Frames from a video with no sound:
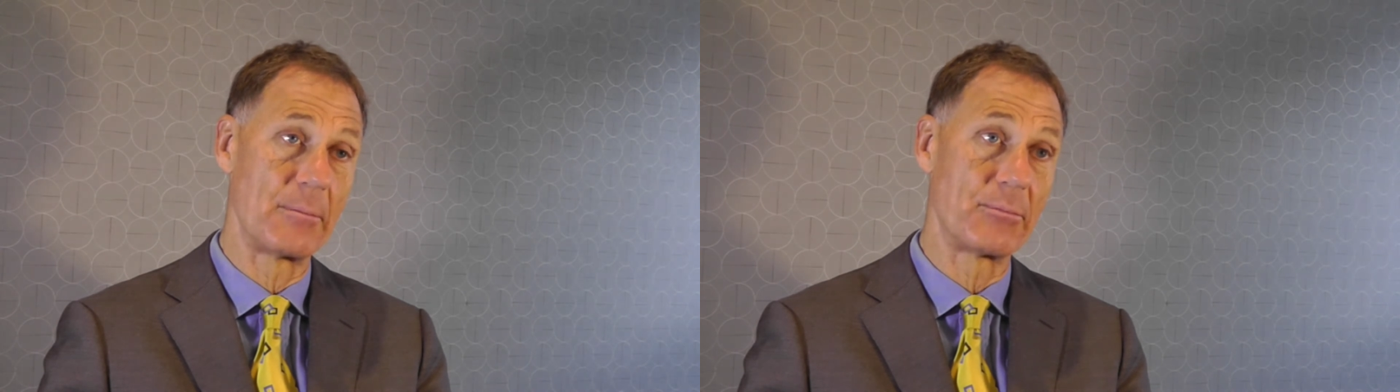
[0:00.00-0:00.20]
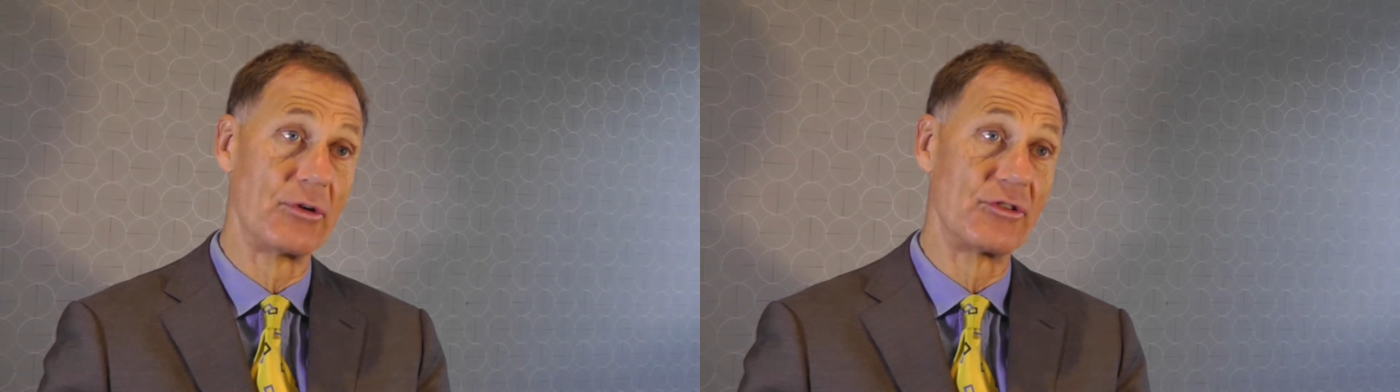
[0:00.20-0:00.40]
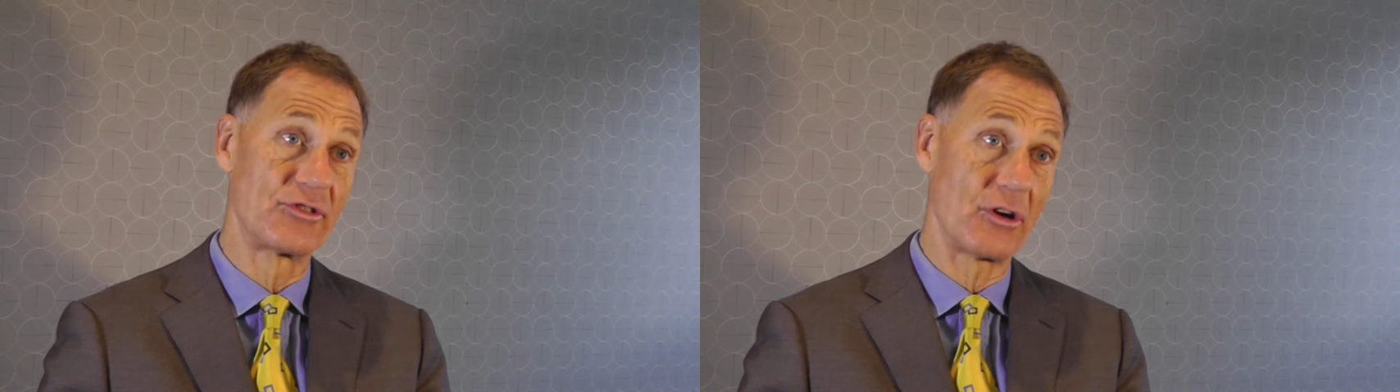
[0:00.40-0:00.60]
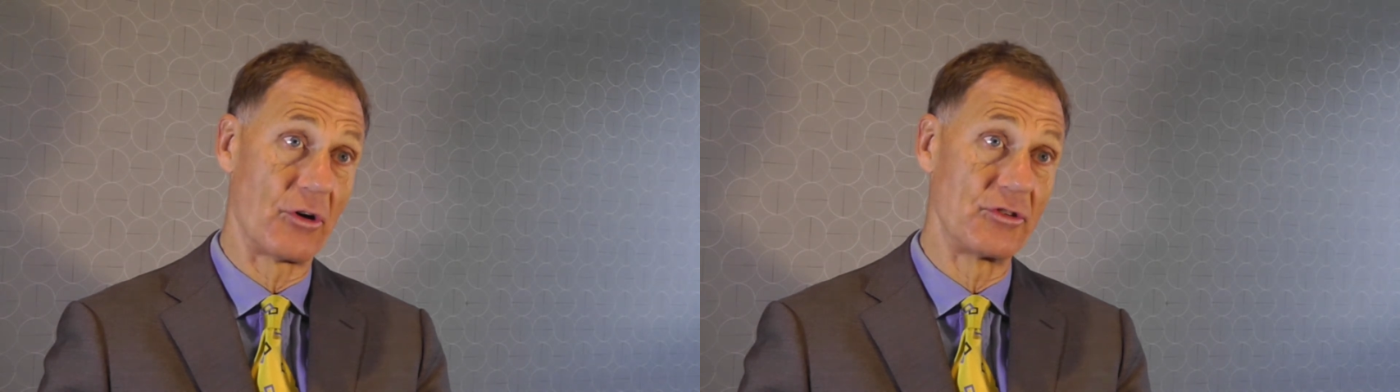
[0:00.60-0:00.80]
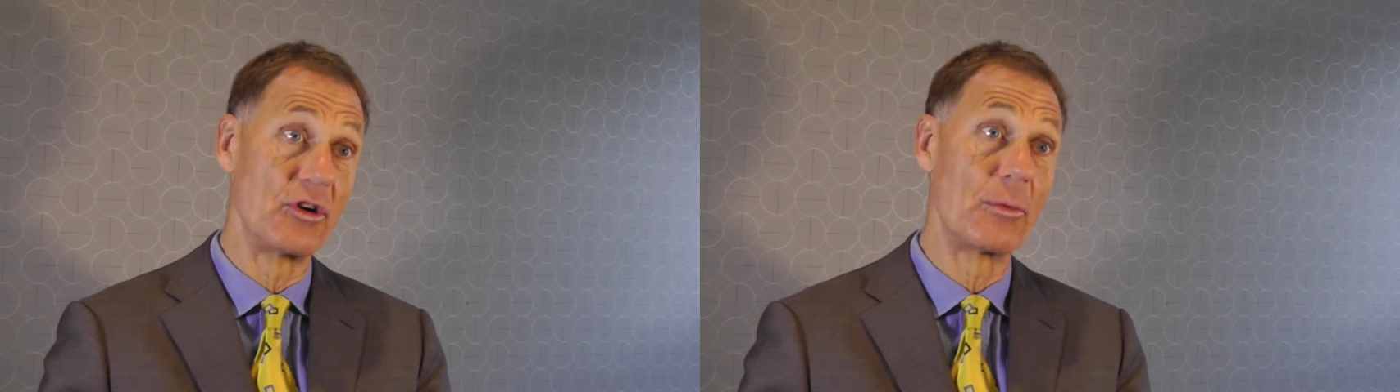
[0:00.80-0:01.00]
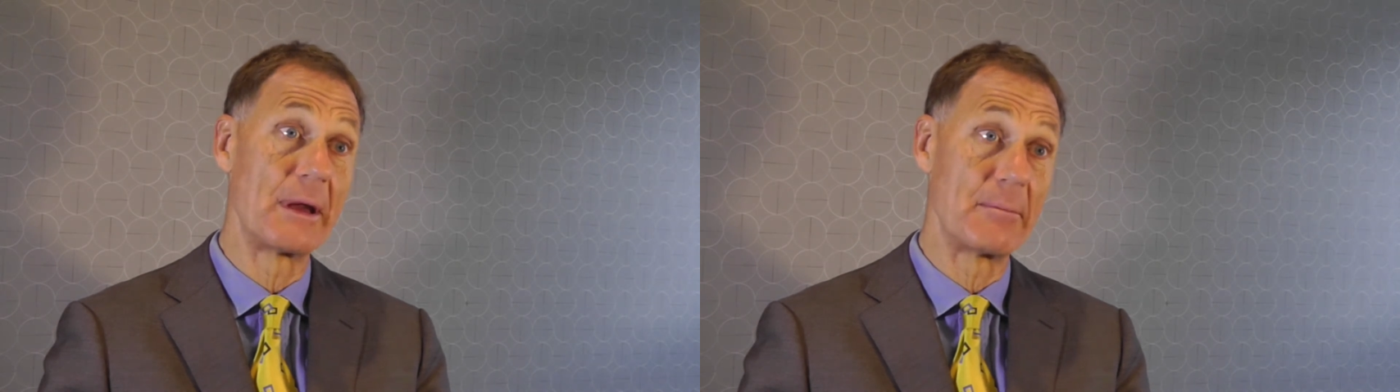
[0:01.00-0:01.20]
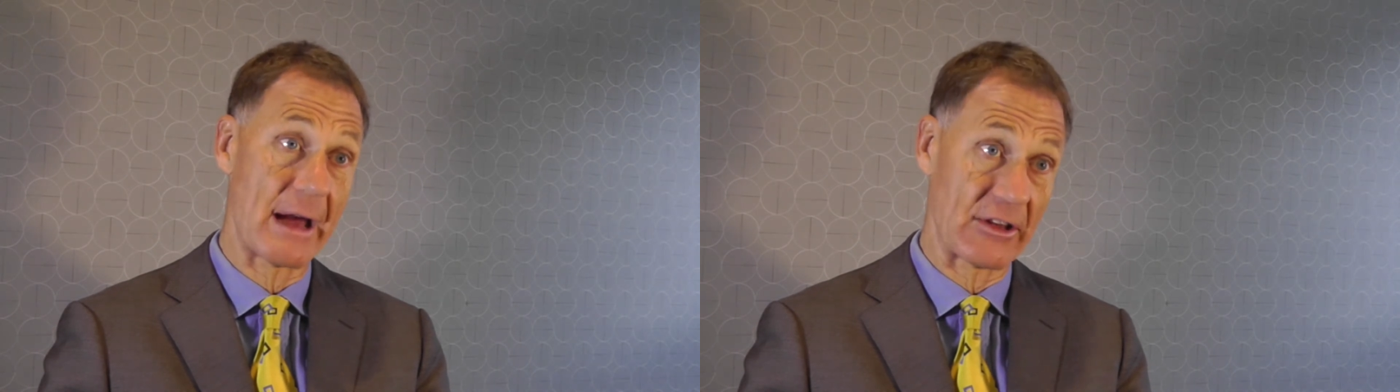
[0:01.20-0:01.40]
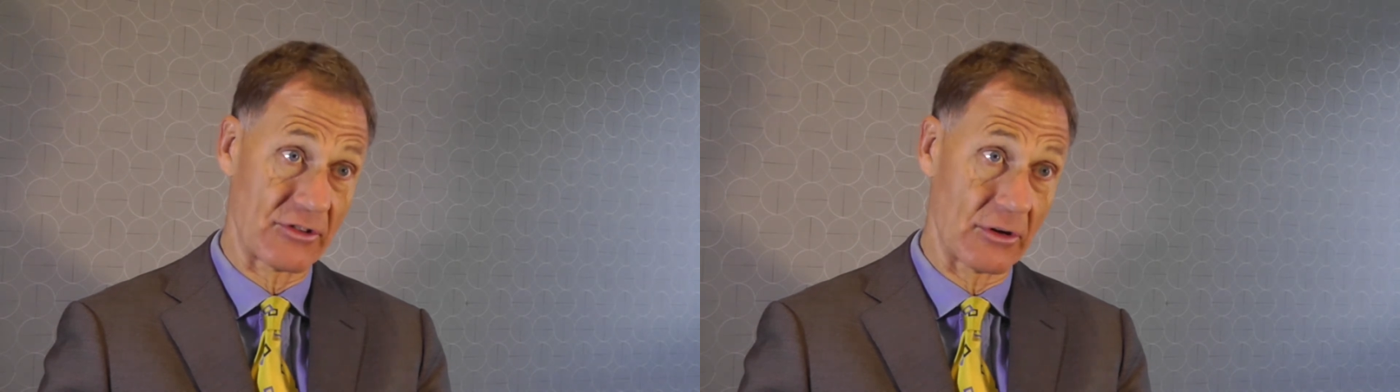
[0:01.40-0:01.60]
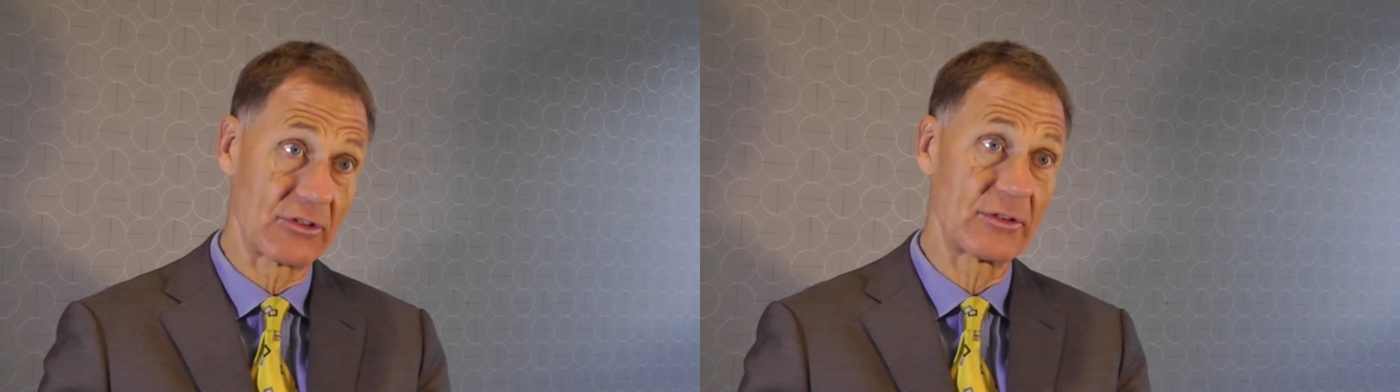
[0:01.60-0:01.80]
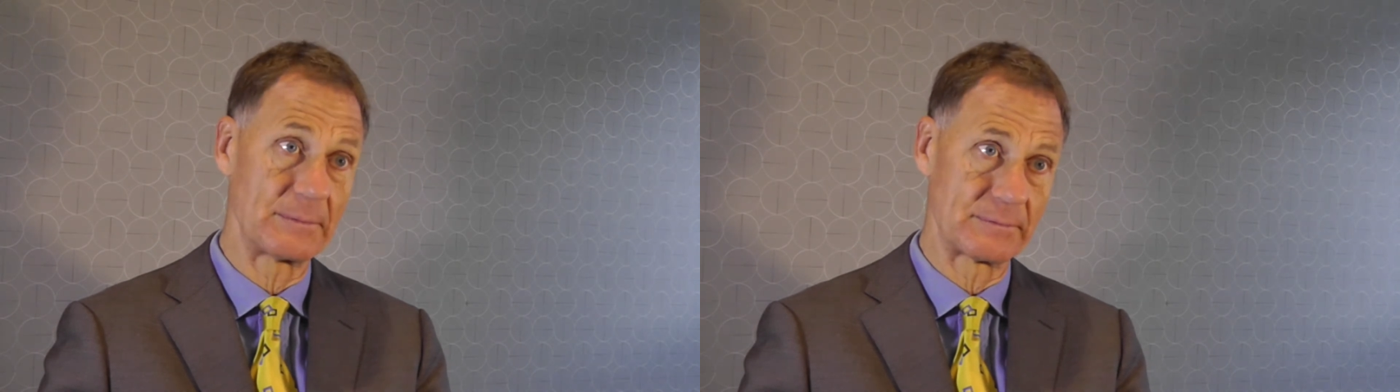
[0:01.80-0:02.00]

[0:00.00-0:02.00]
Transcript: puts on European bank stocks.